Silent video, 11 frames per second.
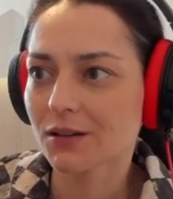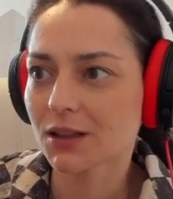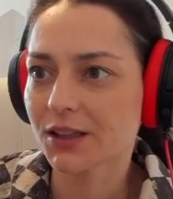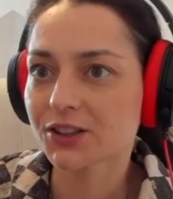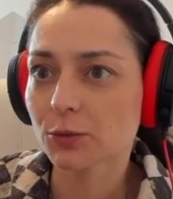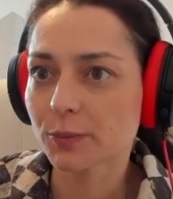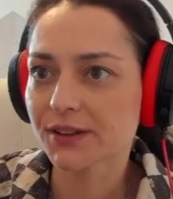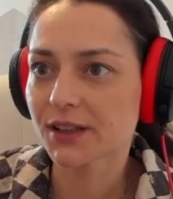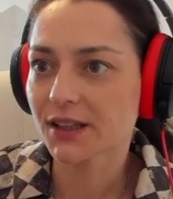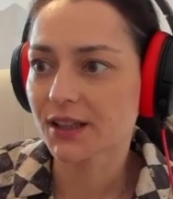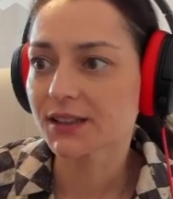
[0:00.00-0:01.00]
a little bit
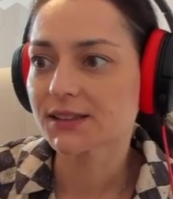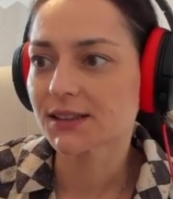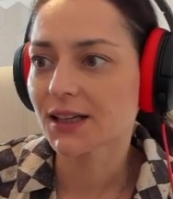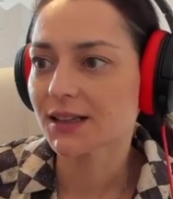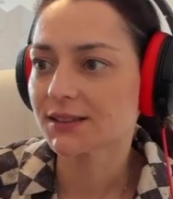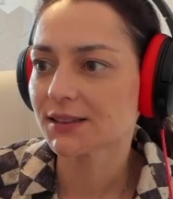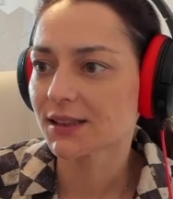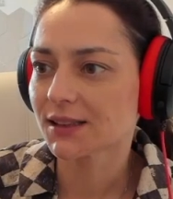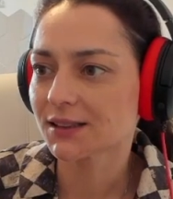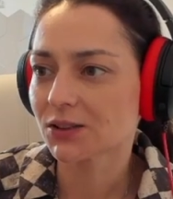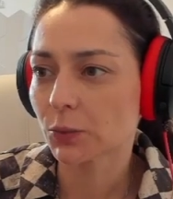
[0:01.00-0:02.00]
the king side
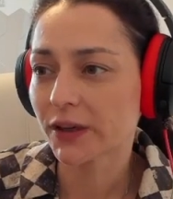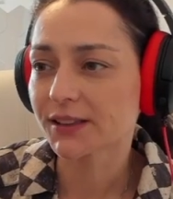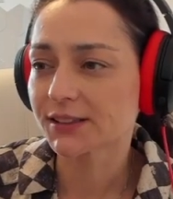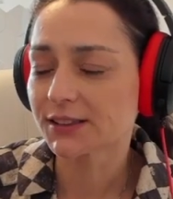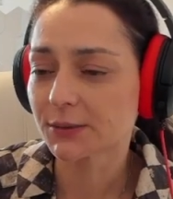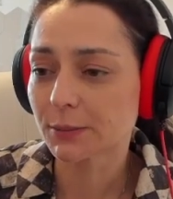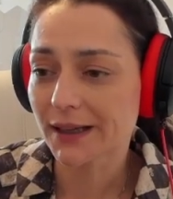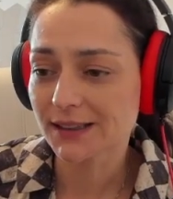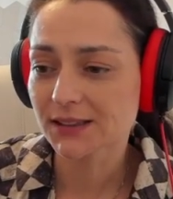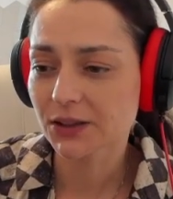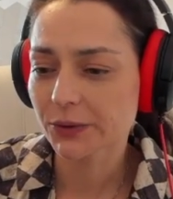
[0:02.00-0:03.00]
and weakened the
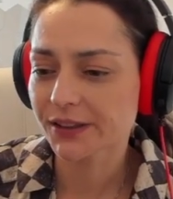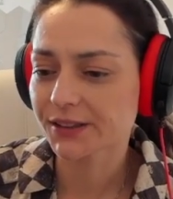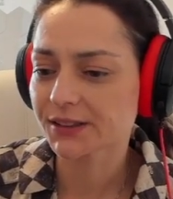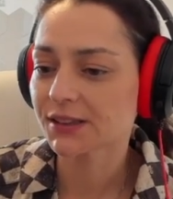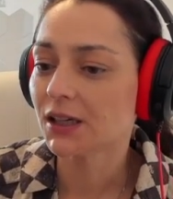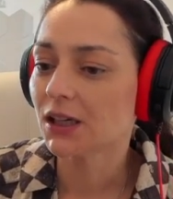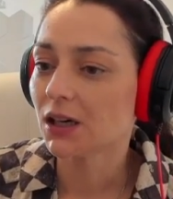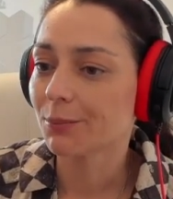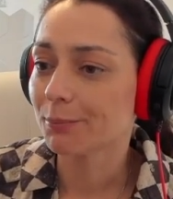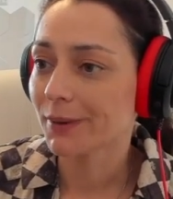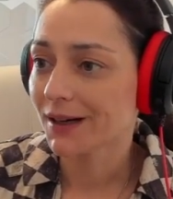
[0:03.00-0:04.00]
black squares
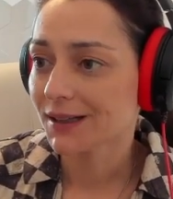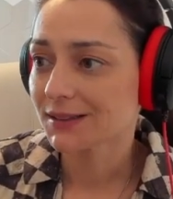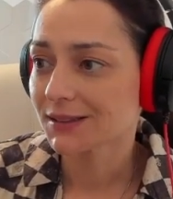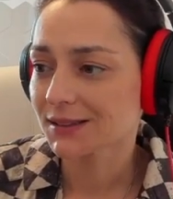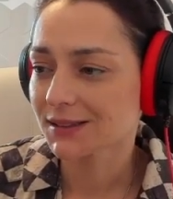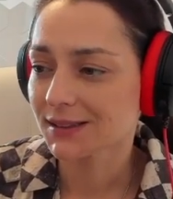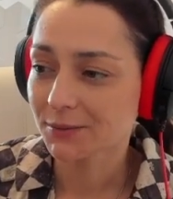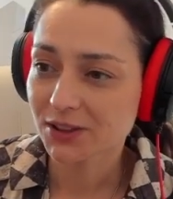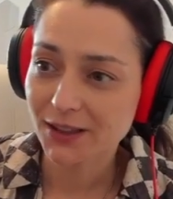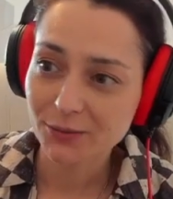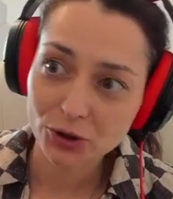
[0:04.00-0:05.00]
but at the same
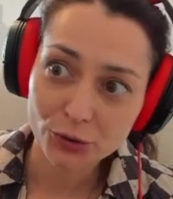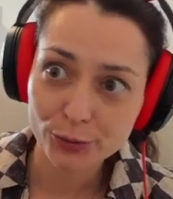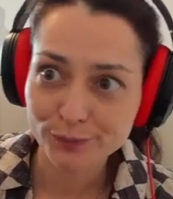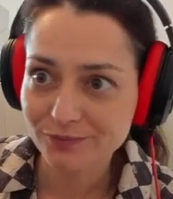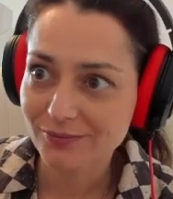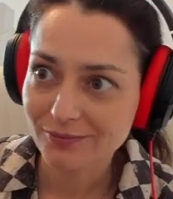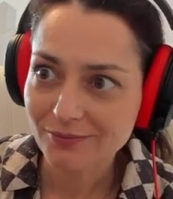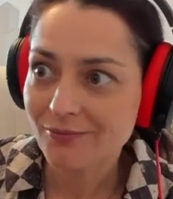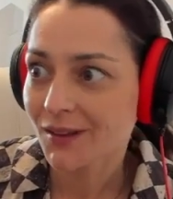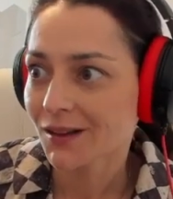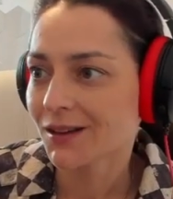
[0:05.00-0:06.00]
time you know
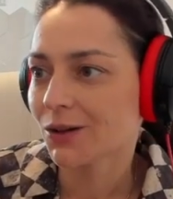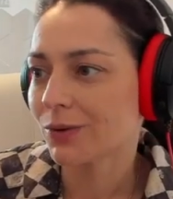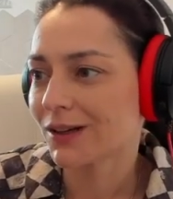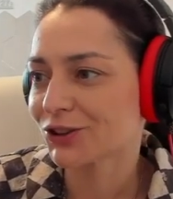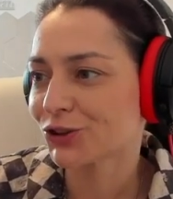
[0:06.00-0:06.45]
one